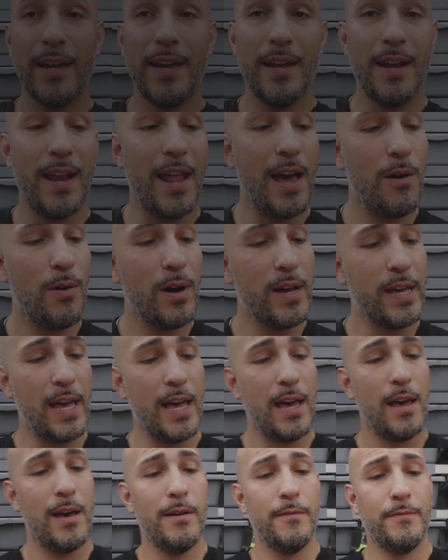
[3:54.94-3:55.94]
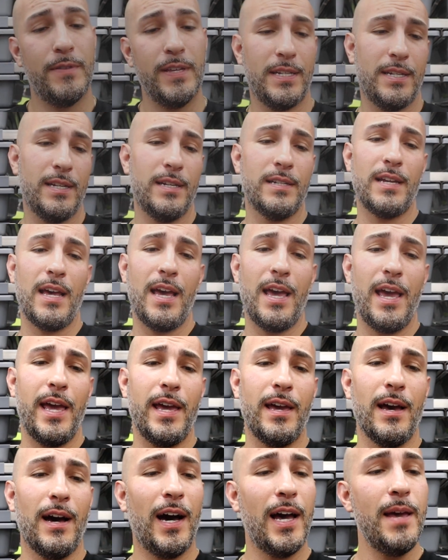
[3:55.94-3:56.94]
and now I have, this is
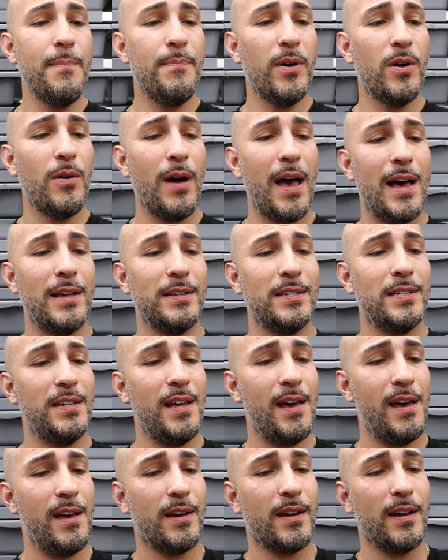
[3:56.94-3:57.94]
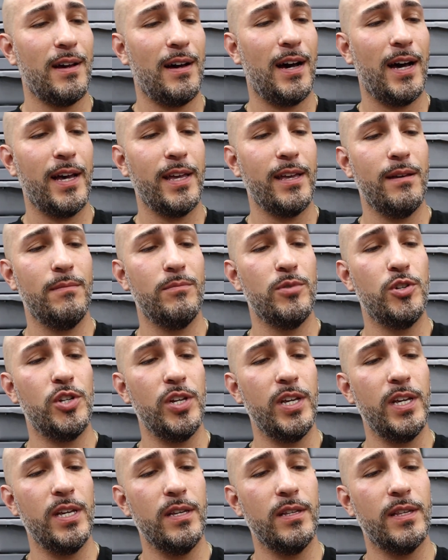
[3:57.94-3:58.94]
a Hypo Aztec I M
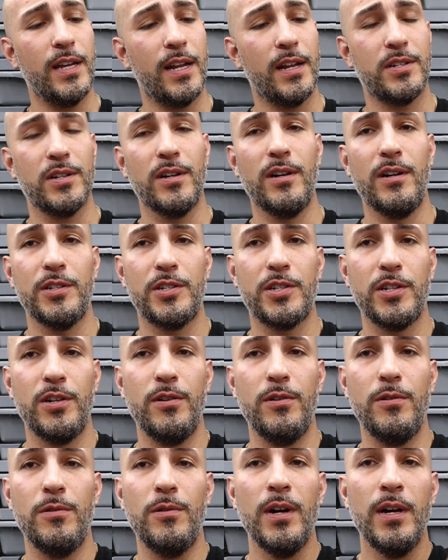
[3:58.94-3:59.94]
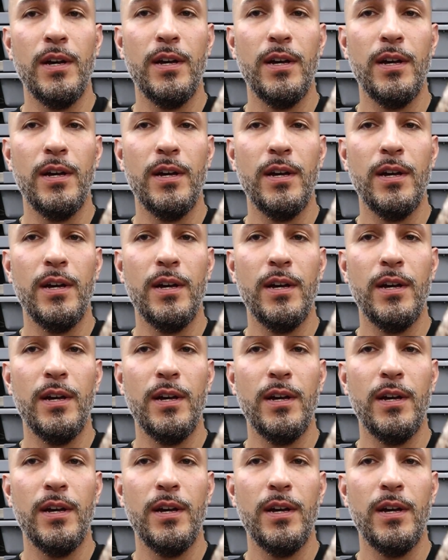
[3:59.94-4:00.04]
G that is also one